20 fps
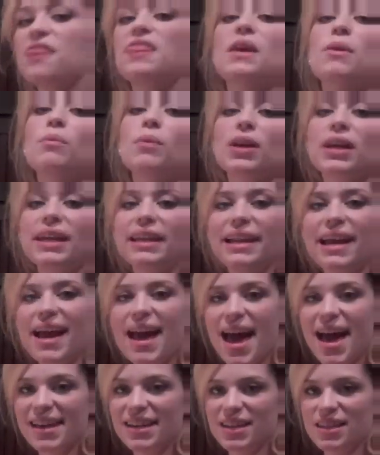and then we're going to
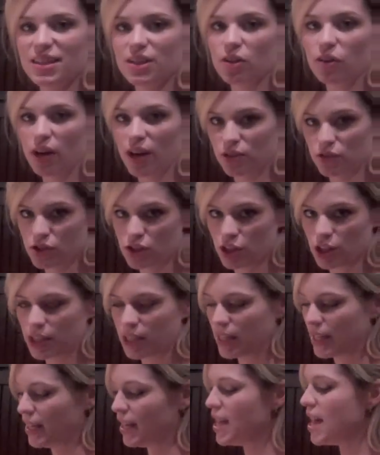add in the ground
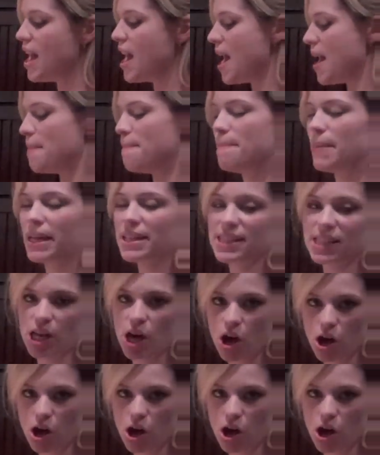turkey and mix it